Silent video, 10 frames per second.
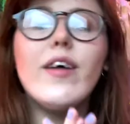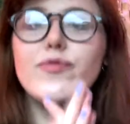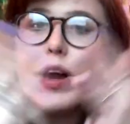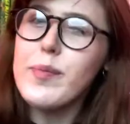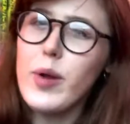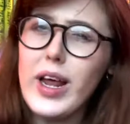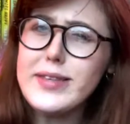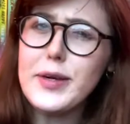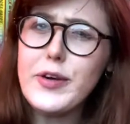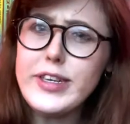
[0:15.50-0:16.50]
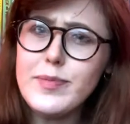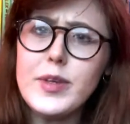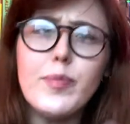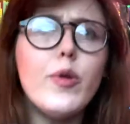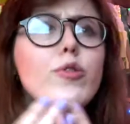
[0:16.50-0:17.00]
rainbow lights at Christmas,
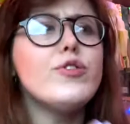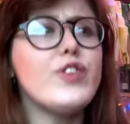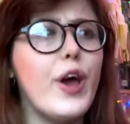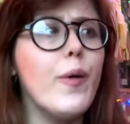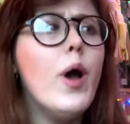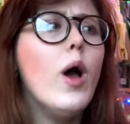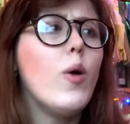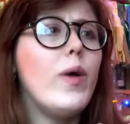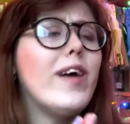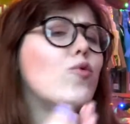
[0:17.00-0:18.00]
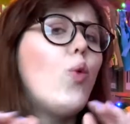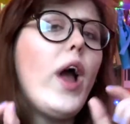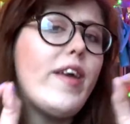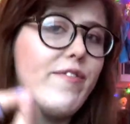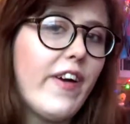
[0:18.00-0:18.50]
but also we have
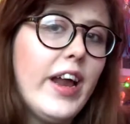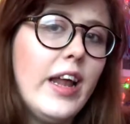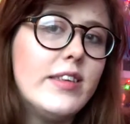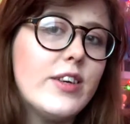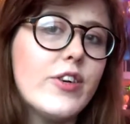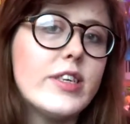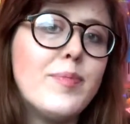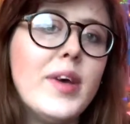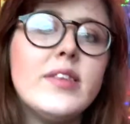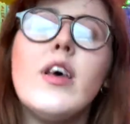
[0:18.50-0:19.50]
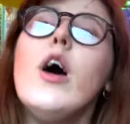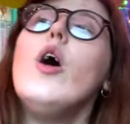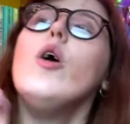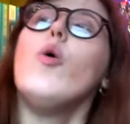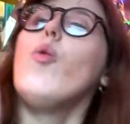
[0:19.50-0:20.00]
white fairy lights at Christmas.
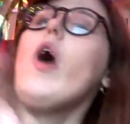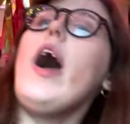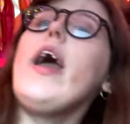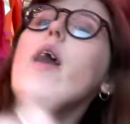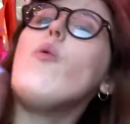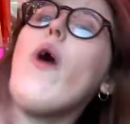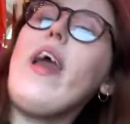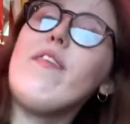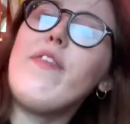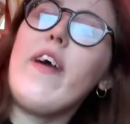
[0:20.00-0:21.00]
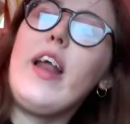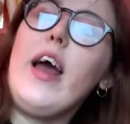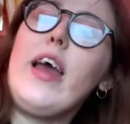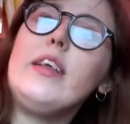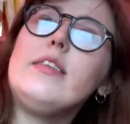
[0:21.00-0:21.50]
Why are white fairy
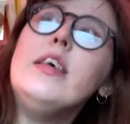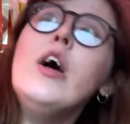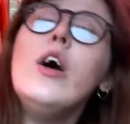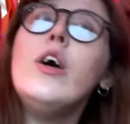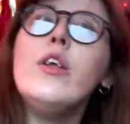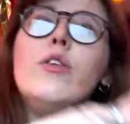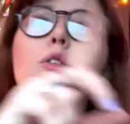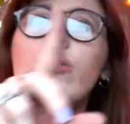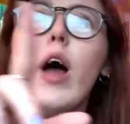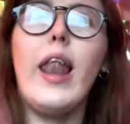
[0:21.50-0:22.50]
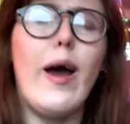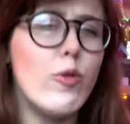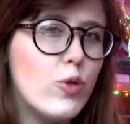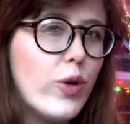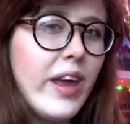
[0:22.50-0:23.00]
lights allowed
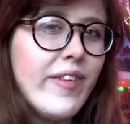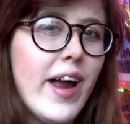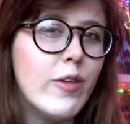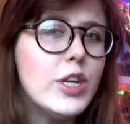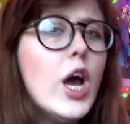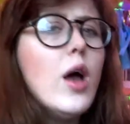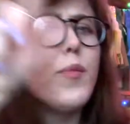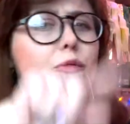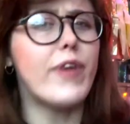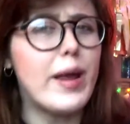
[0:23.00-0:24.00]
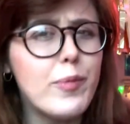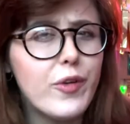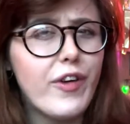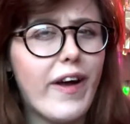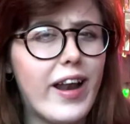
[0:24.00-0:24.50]
all year round, but rainbow
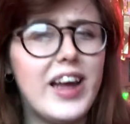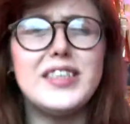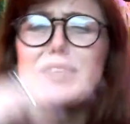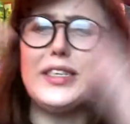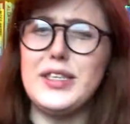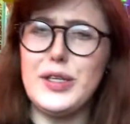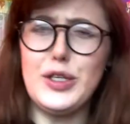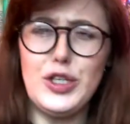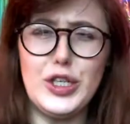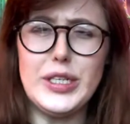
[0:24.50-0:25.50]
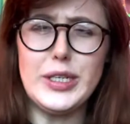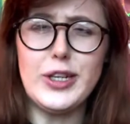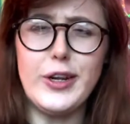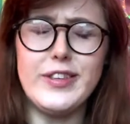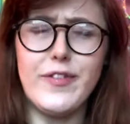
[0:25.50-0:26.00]
fairy lights is considered just
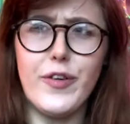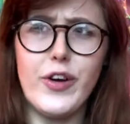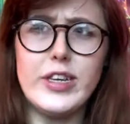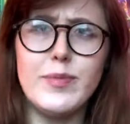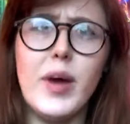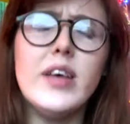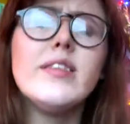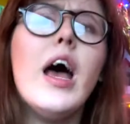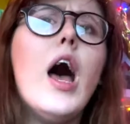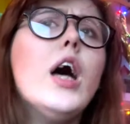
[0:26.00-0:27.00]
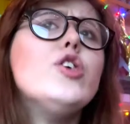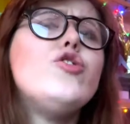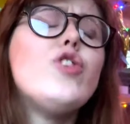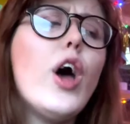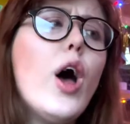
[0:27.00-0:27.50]
exclusive for Christmas?
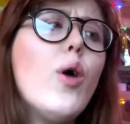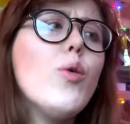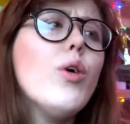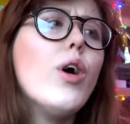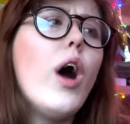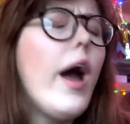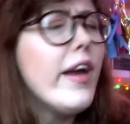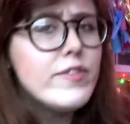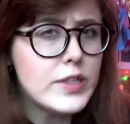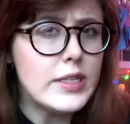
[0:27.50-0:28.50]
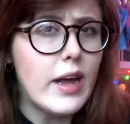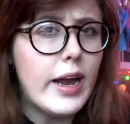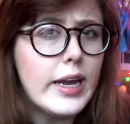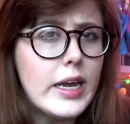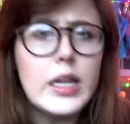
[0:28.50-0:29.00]
So I've decided